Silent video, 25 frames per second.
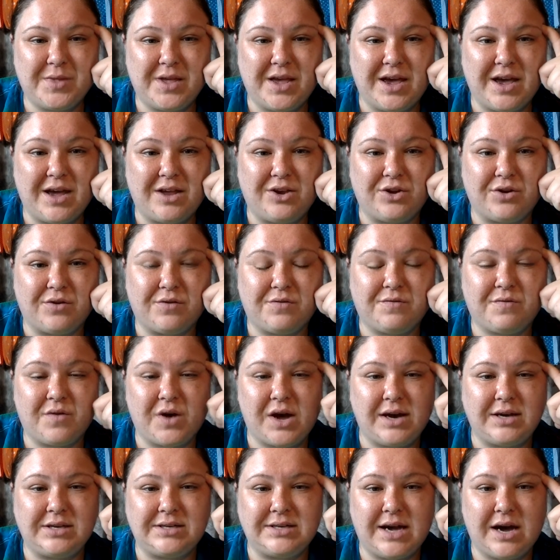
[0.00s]
and you'll
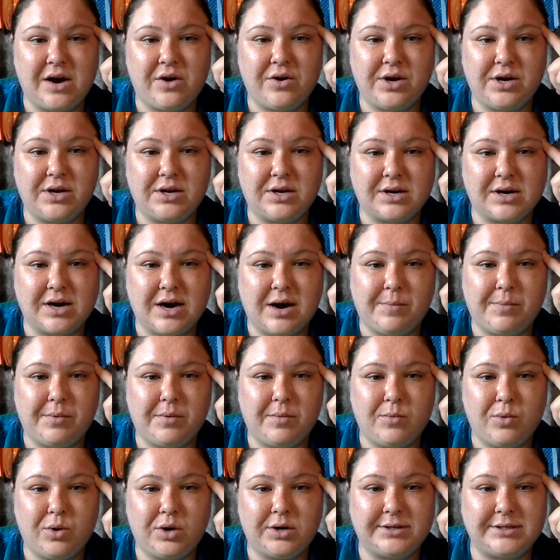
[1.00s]
find out in a couple
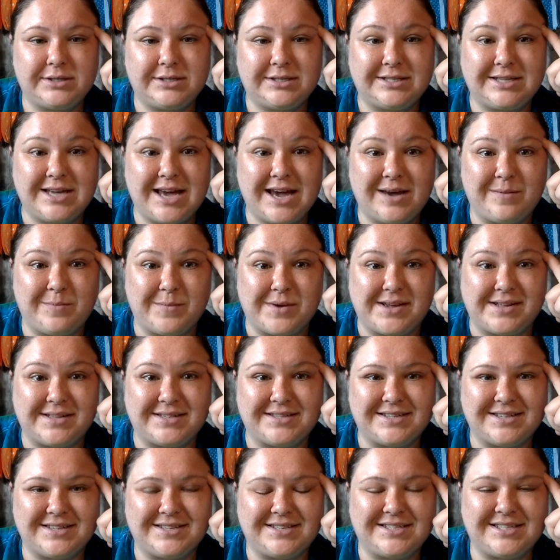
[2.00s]
more
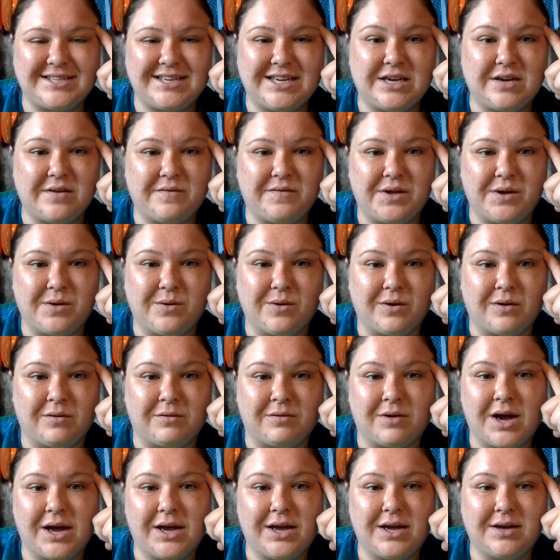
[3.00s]
segments and see if you were
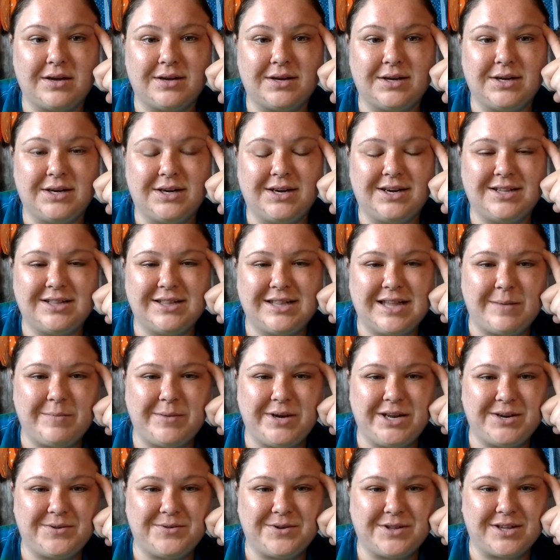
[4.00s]
right. Let
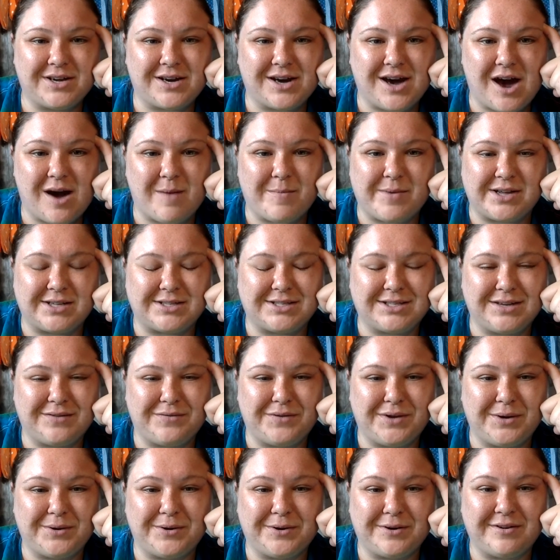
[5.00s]
me know in the comments
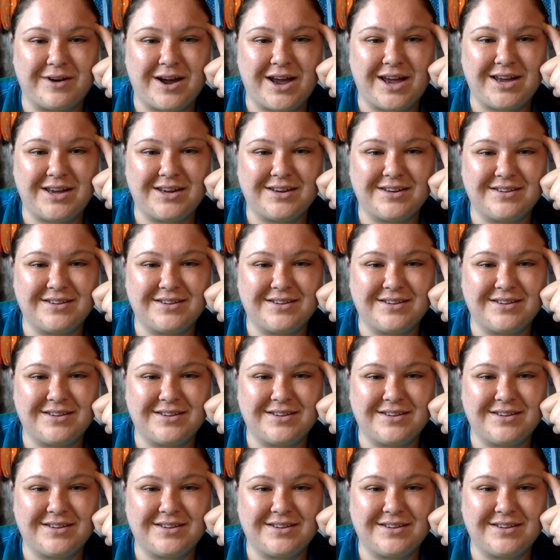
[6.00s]
if you were right.